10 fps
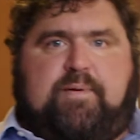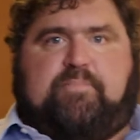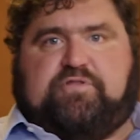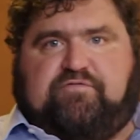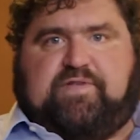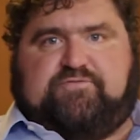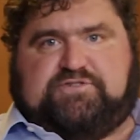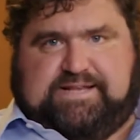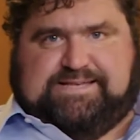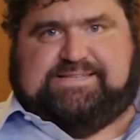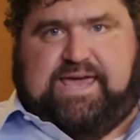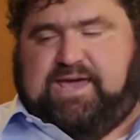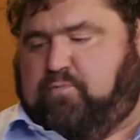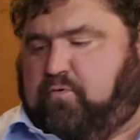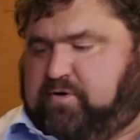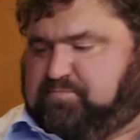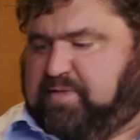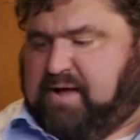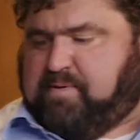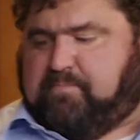pepper, the flavor is going to stay in, whereas
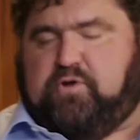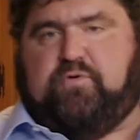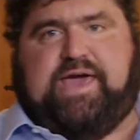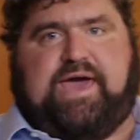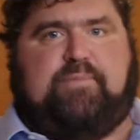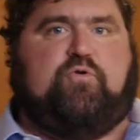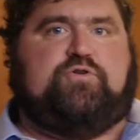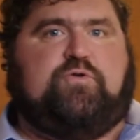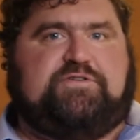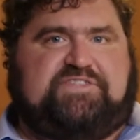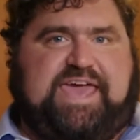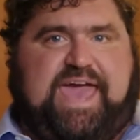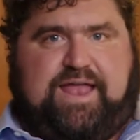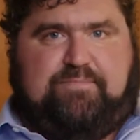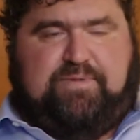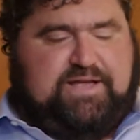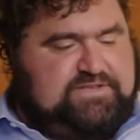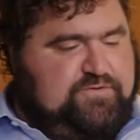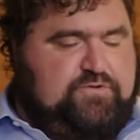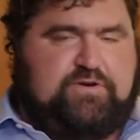black pepper you want to add more towards the end because
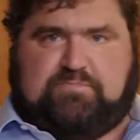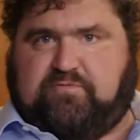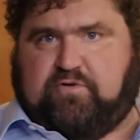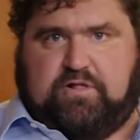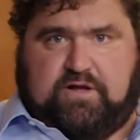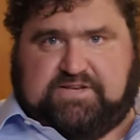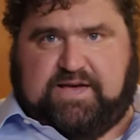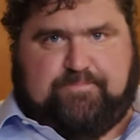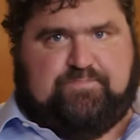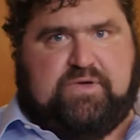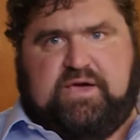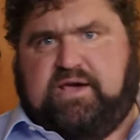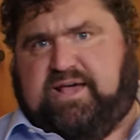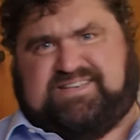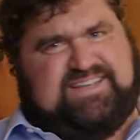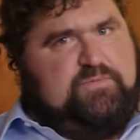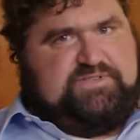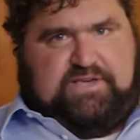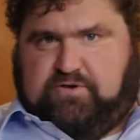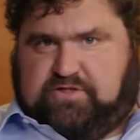if you cook something for a long time, it's going to almost
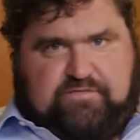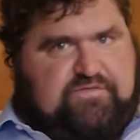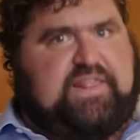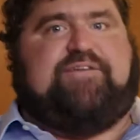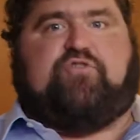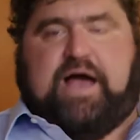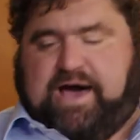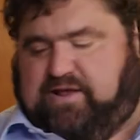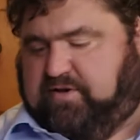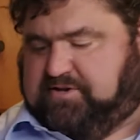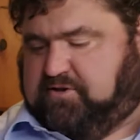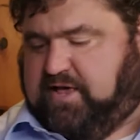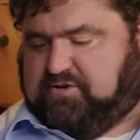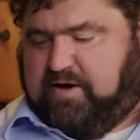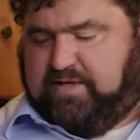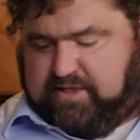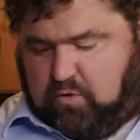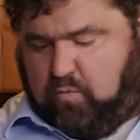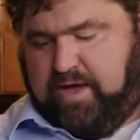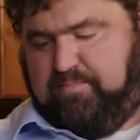like cook the flavor out of it. So that's why I like the
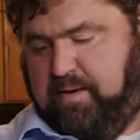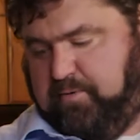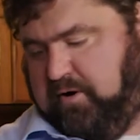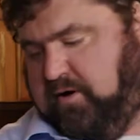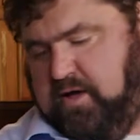white pepper.